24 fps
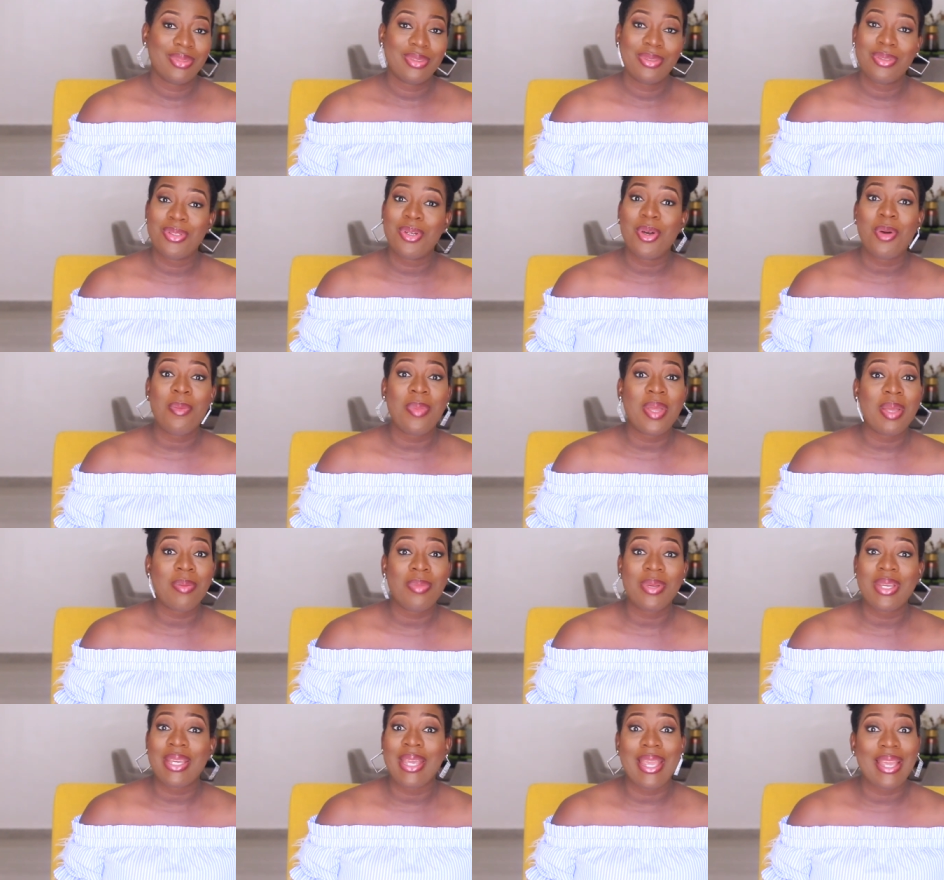No
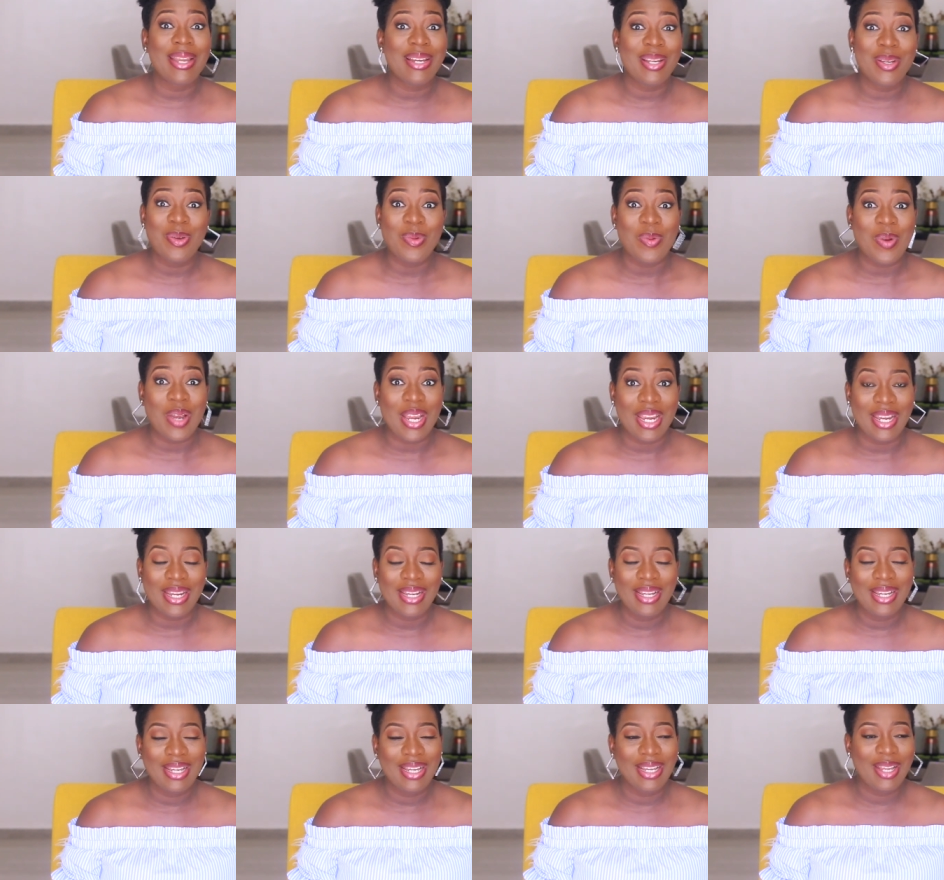baby
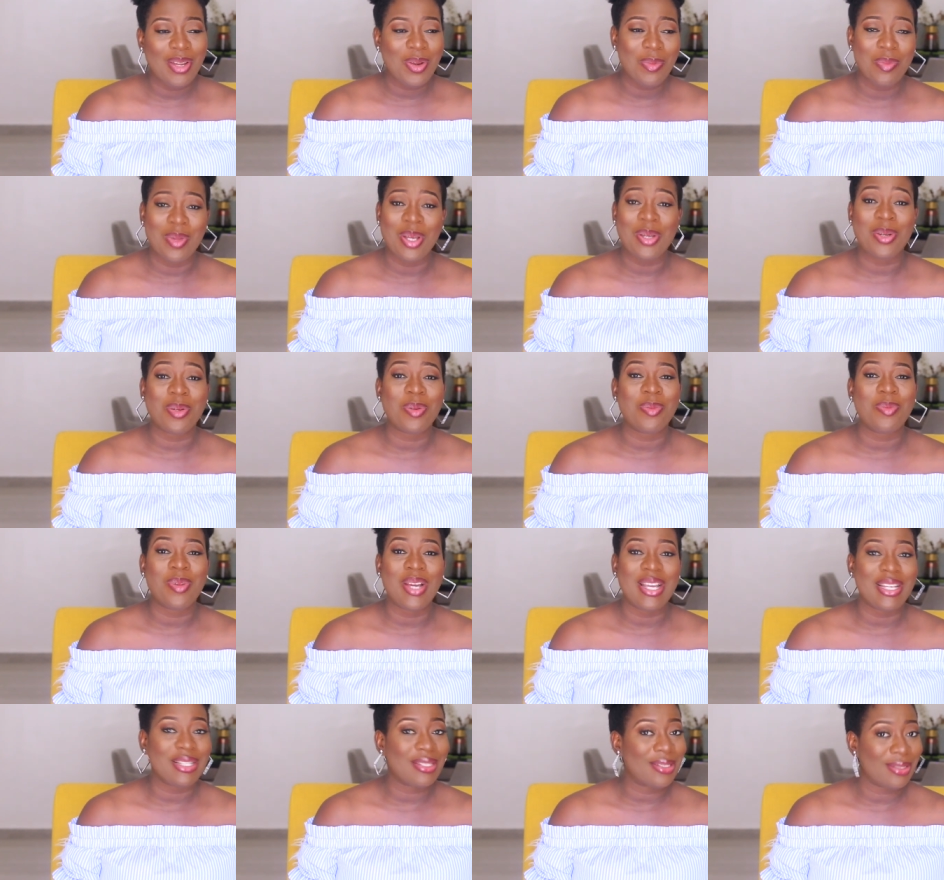anywhere. My
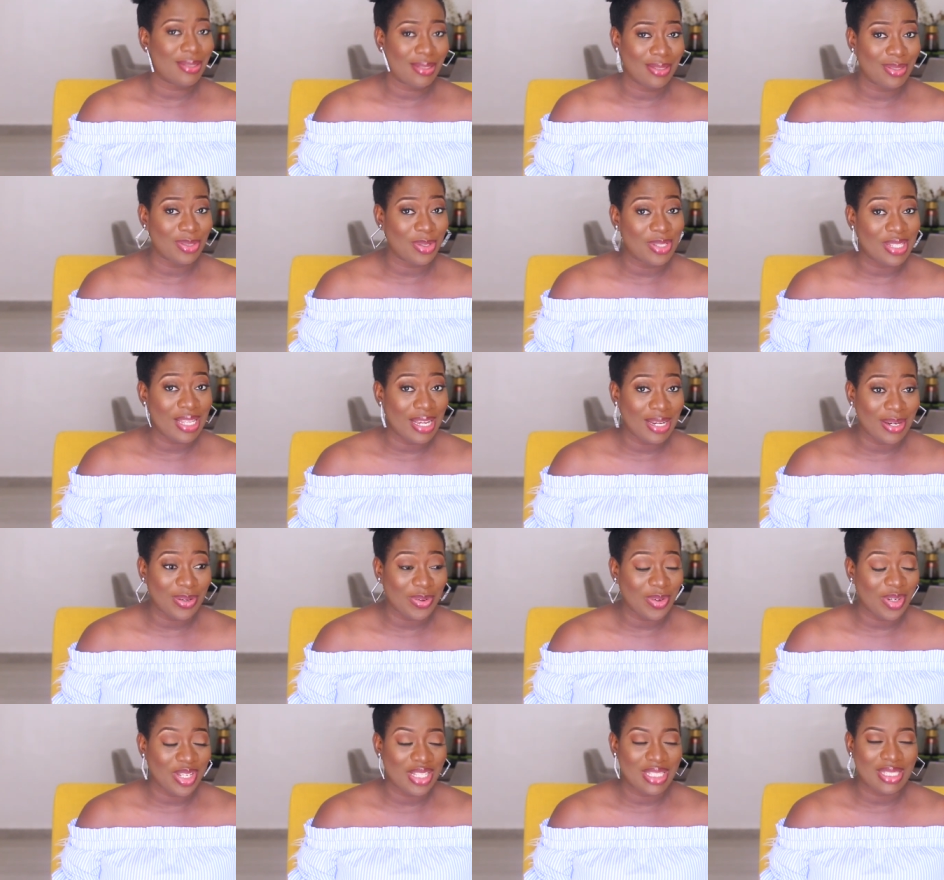Yoruba is not
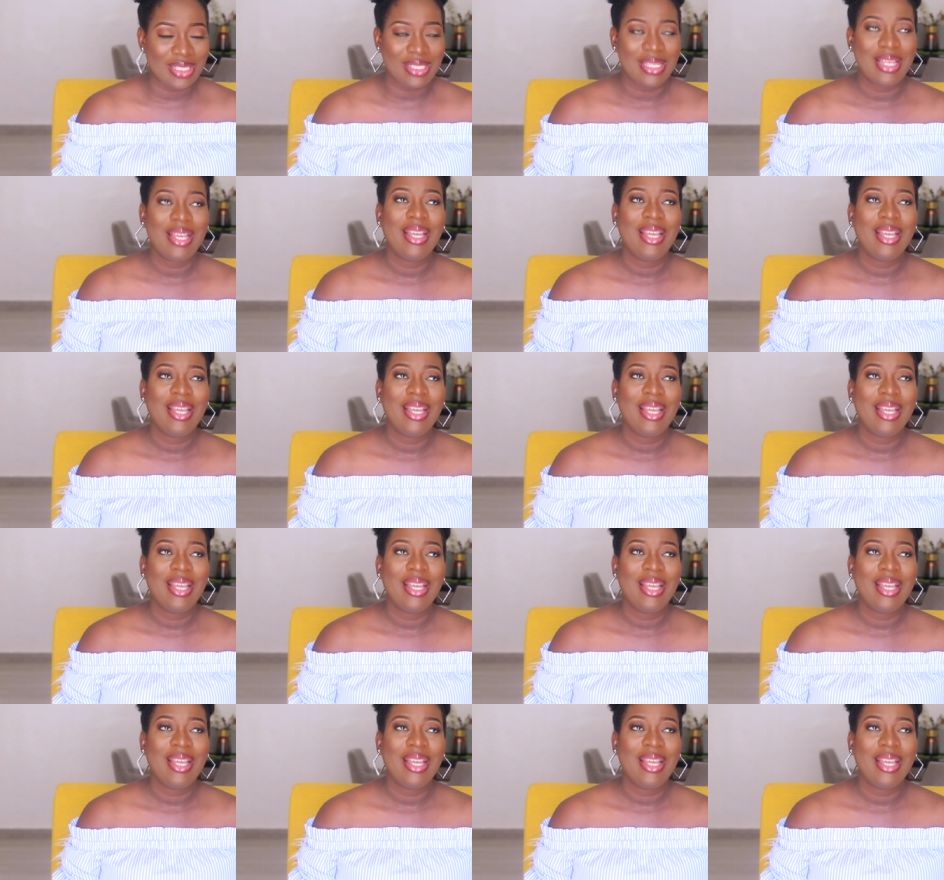that great.